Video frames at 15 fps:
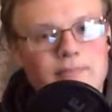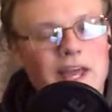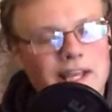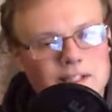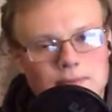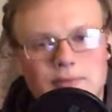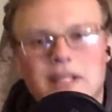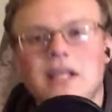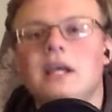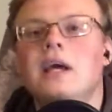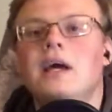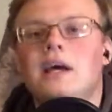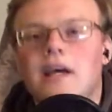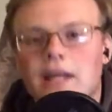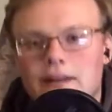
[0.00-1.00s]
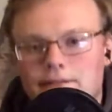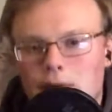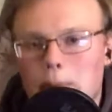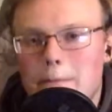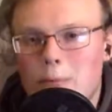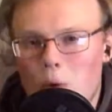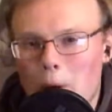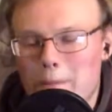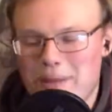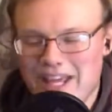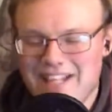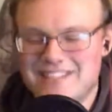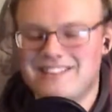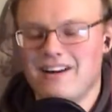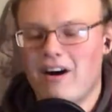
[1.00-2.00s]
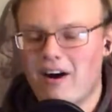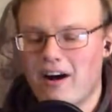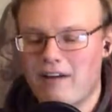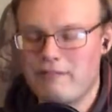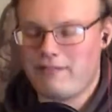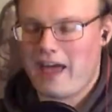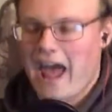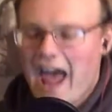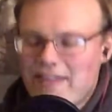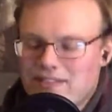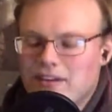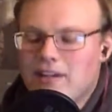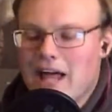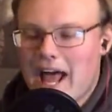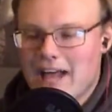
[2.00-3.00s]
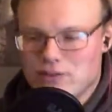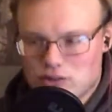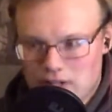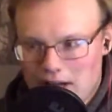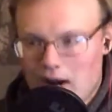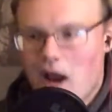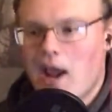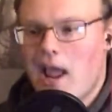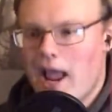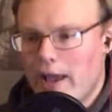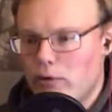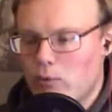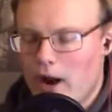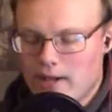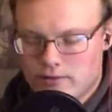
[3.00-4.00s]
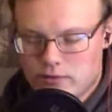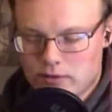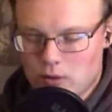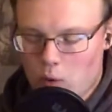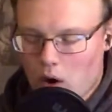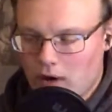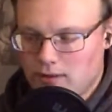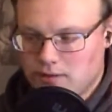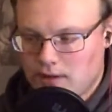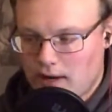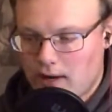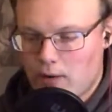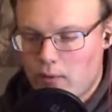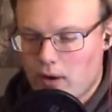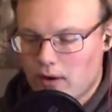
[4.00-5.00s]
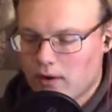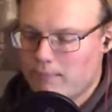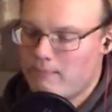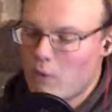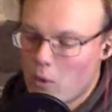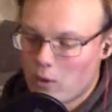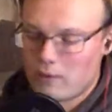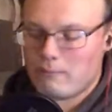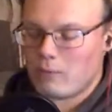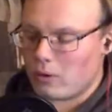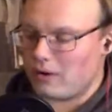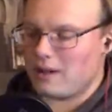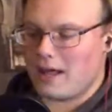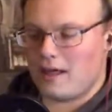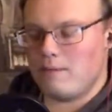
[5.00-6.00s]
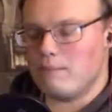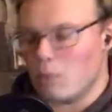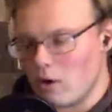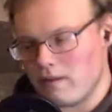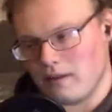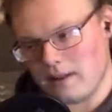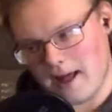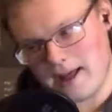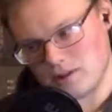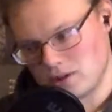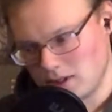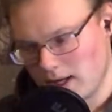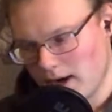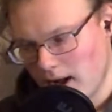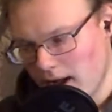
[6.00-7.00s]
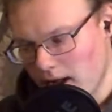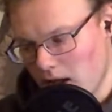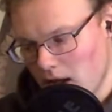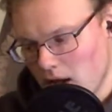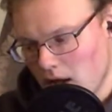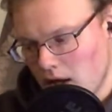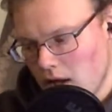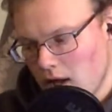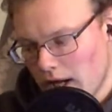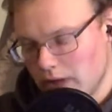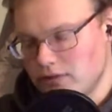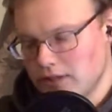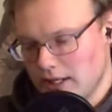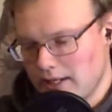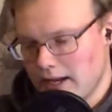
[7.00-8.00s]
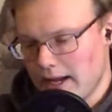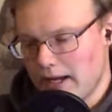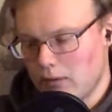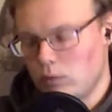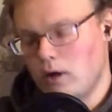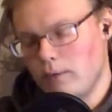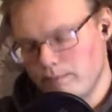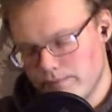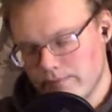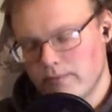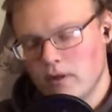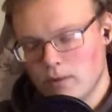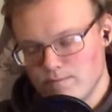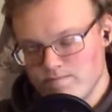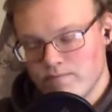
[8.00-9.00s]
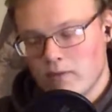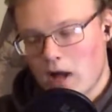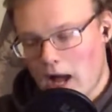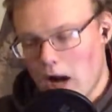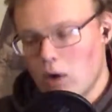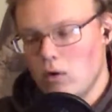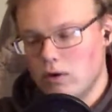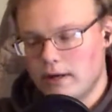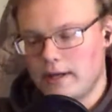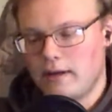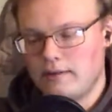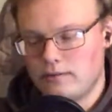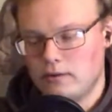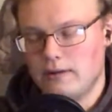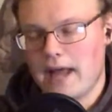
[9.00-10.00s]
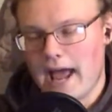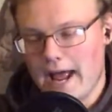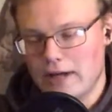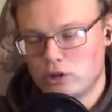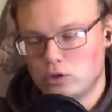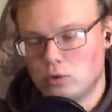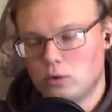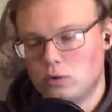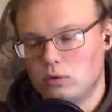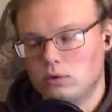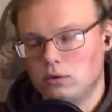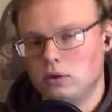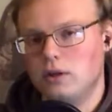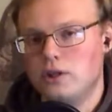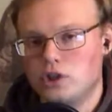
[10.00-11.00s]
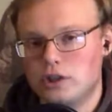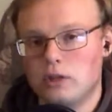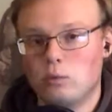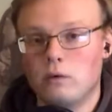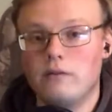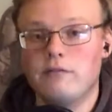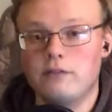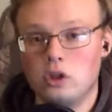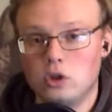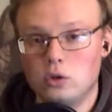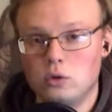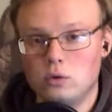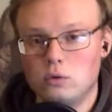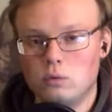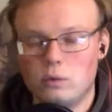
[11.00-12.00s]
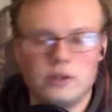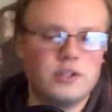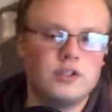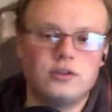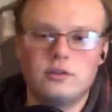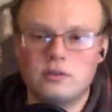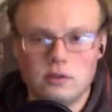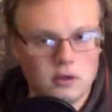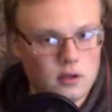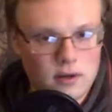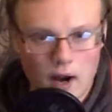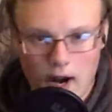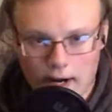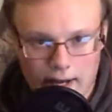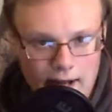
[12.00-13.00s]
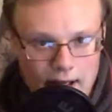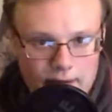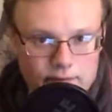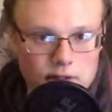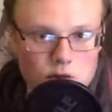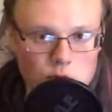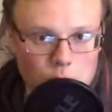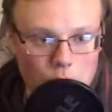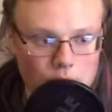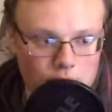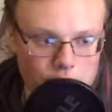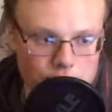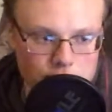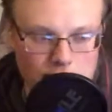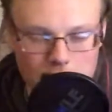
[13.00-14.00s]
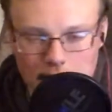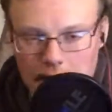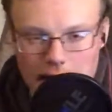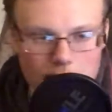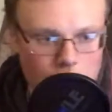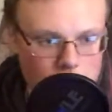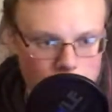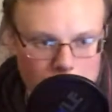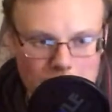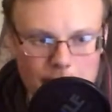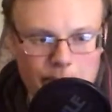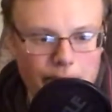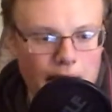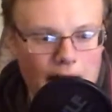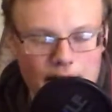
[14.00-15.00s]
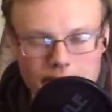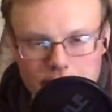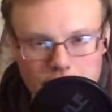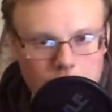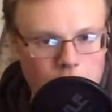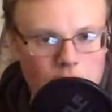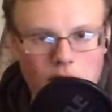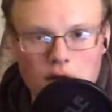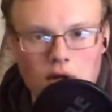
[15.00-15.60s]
makes me even more pissed off at The Last Jedi and Rise of Skywalker. More The Last Jedi. I'll say now. Well, I'll get into an actual legit review, which is not going to have any spoilers in it. I know people haven't